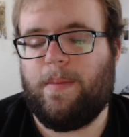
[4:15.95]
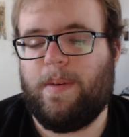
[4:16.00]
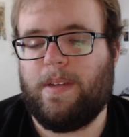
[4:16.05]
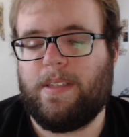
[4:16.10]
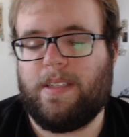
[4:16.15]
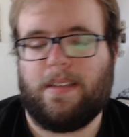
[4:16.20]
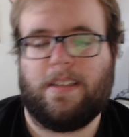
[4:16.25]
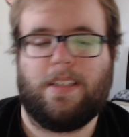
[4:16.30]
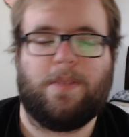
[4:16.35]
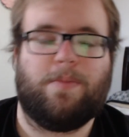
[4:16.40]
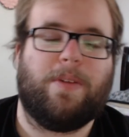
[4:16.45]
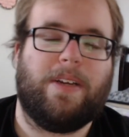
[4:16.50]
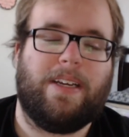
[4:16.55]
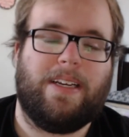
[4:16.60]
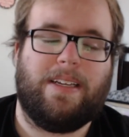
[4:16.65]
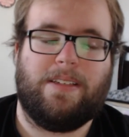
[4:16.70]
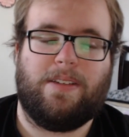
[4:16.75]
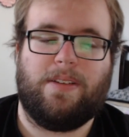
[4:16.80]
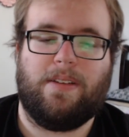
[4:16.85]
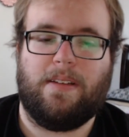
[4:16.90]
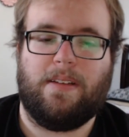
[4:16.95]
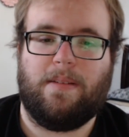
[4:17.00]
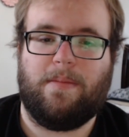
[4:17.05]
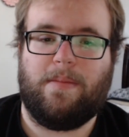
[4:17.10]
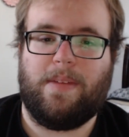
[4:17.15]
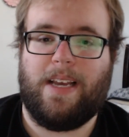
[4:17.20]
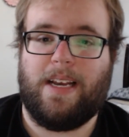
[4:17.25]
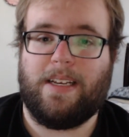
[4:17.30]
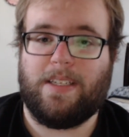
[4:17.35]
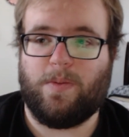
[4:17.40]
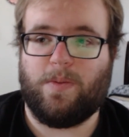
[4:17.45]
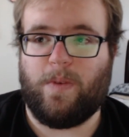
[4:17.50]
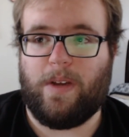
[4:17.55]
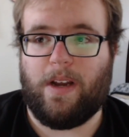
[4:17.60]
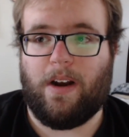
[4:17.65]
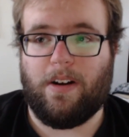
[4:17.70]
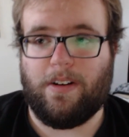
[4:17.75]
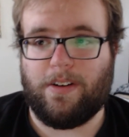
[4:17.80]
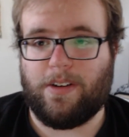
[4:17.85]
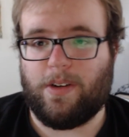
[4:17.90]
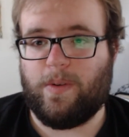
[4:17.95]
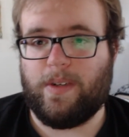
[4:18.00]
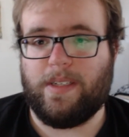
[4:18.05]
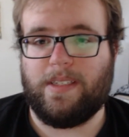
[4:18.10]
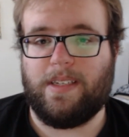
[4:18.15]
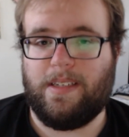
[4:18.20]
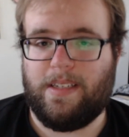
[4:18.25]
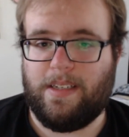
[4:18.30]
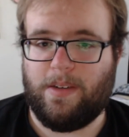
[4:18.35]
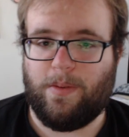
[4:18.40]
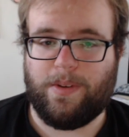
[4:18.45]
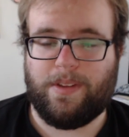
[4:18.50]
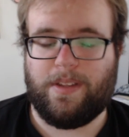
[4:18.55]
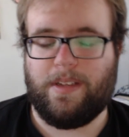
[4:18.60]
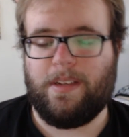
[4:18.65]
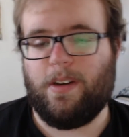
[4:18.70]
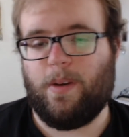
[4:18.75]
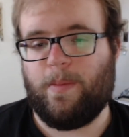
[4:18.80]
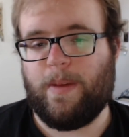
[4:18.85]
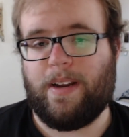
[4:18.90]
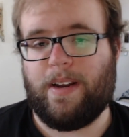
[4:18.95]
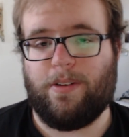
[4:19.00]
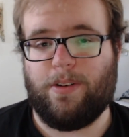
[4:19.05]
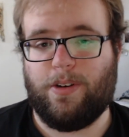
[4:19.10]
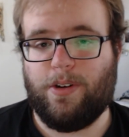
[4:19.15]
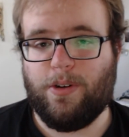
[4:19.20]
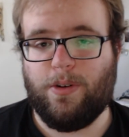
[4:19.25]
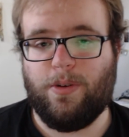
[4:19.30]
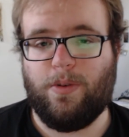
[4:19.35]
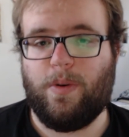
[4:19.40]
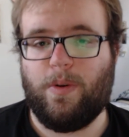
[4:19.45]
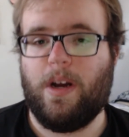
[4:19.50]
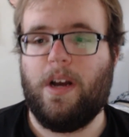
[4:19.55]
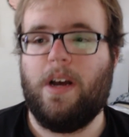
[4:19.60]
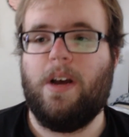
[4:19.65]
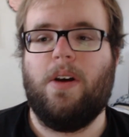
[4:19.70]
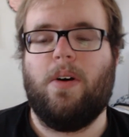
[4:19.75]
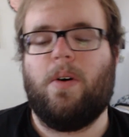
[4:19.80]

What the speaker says: They basically explained to them, yes, we are going to deal with it no matter who